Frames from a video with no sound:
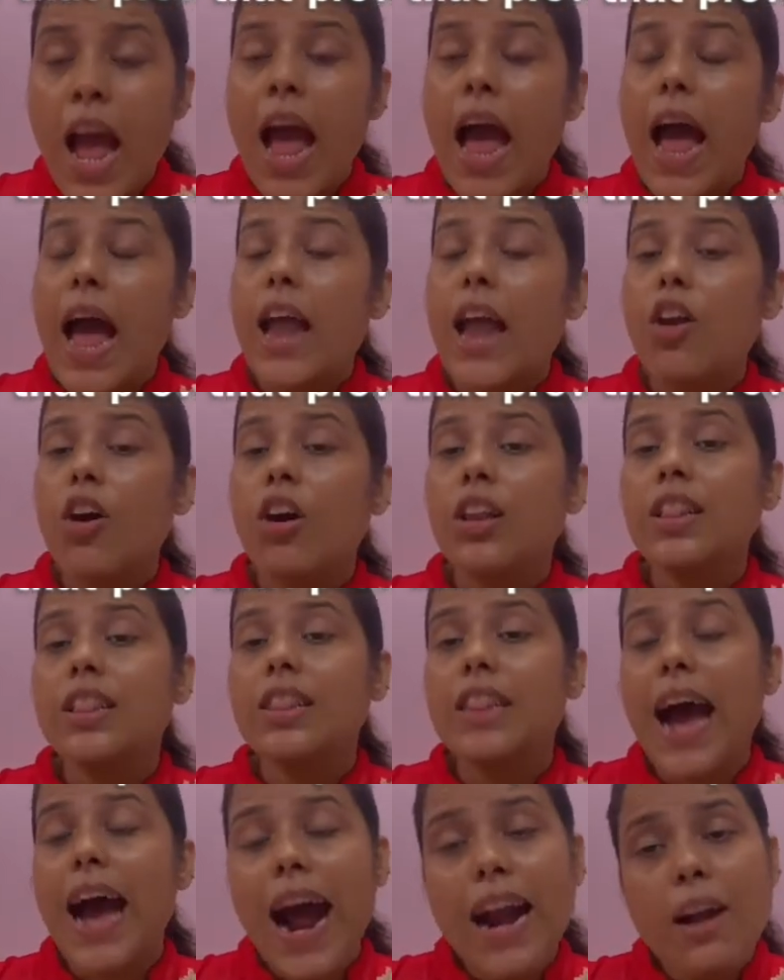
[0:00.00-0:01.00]
and on
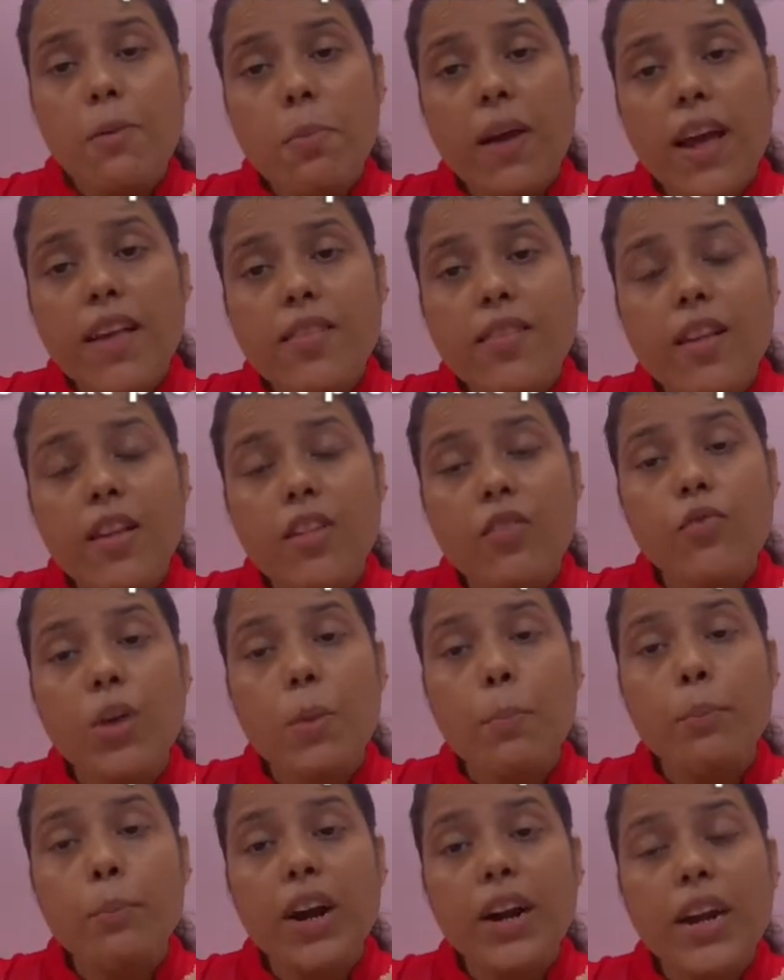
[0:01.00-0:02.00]
that basis we
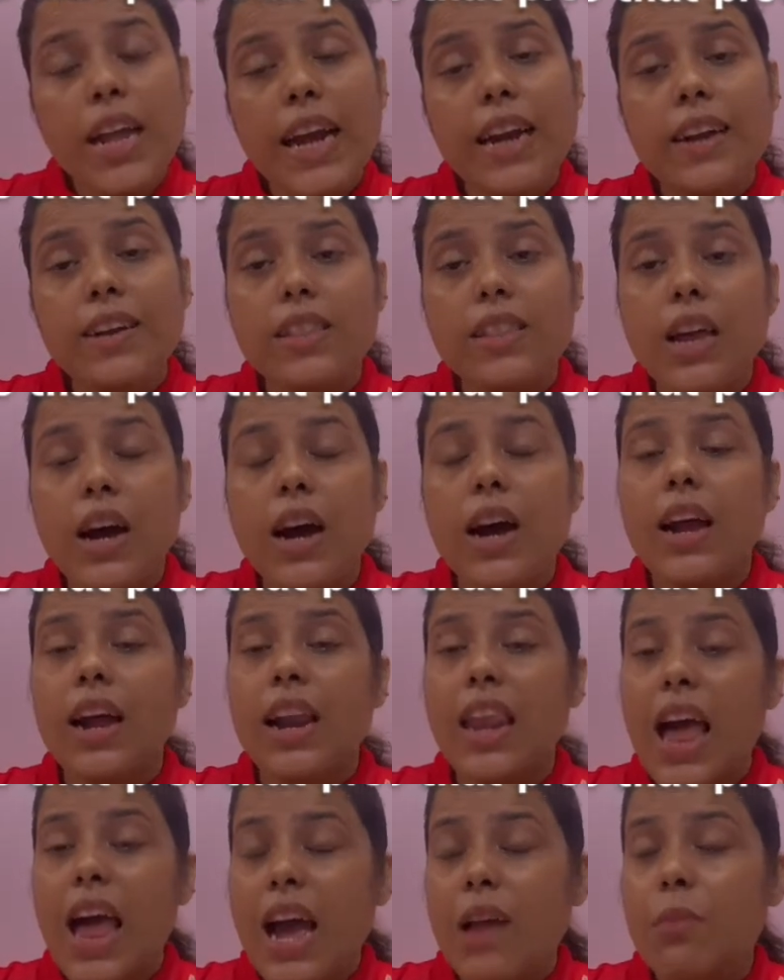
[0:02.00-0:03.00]
predict the
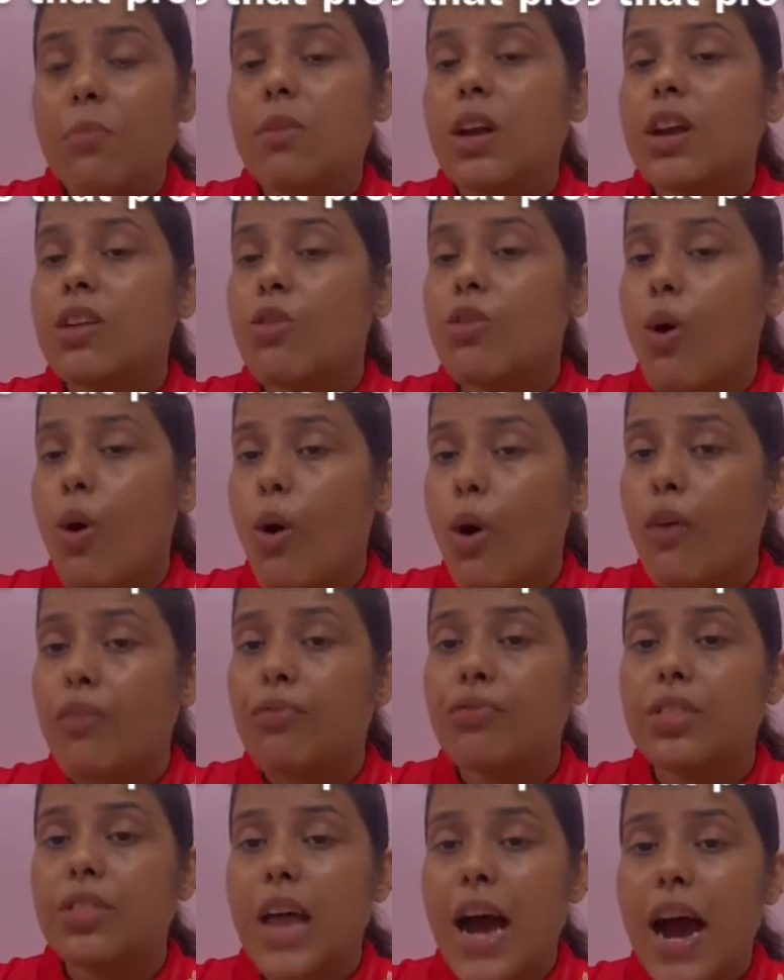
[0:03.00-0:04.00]
climate of
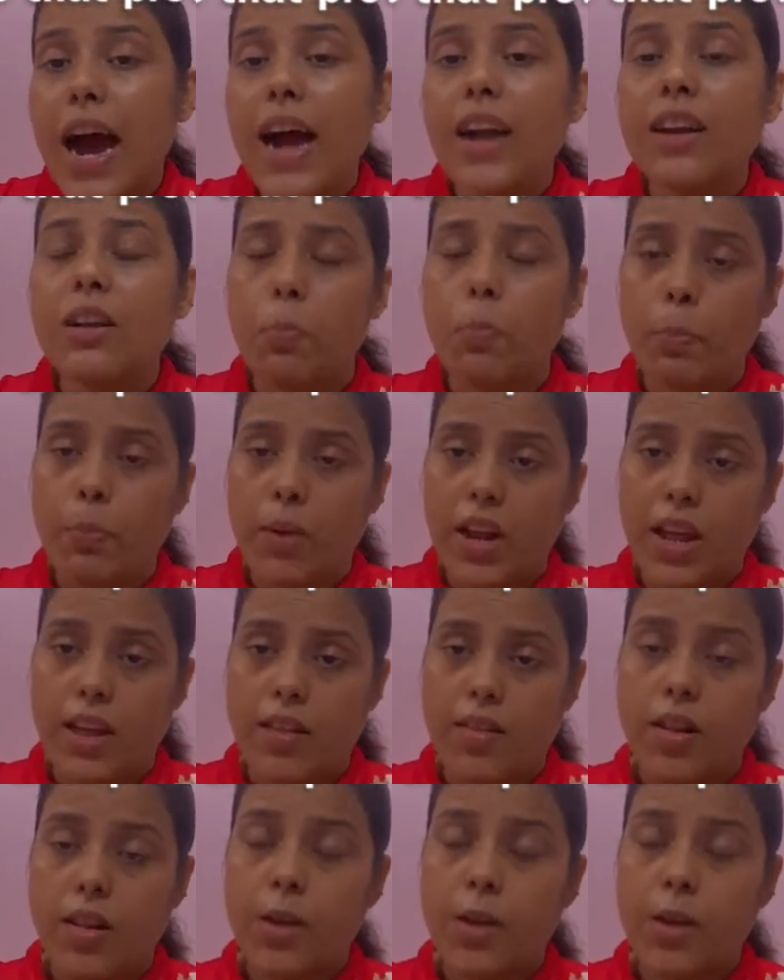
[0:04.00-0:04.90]
that place.